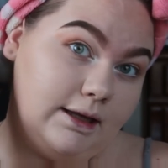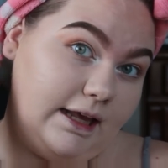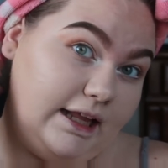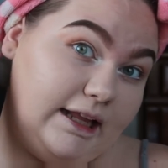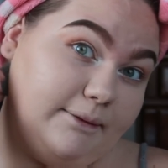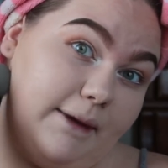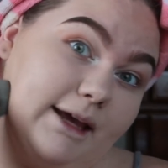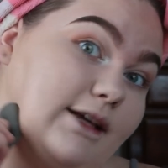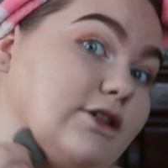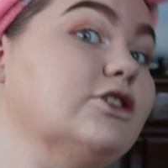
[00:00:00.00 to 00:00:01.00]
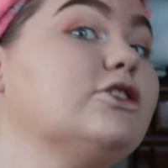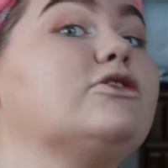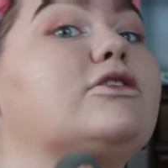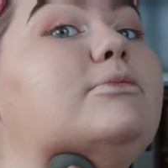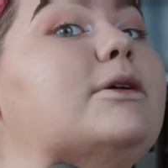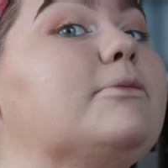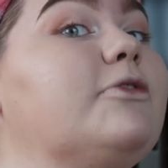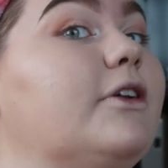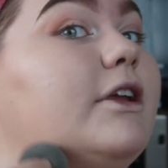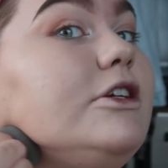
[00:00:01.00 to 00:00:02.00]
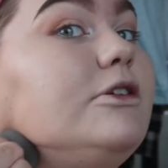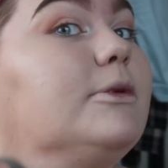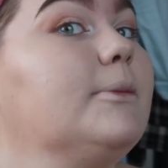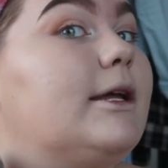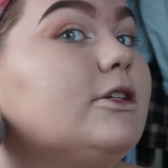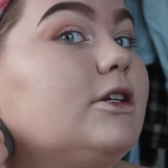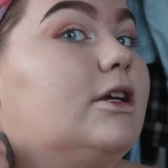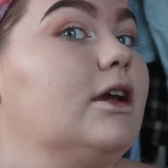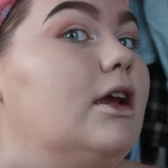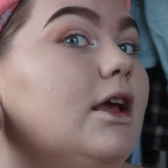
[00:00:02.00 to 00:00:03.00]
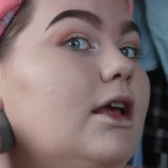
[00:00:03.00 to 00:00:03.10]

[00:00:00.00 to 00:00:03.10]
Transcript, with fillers: and making sure that my foundation be matching.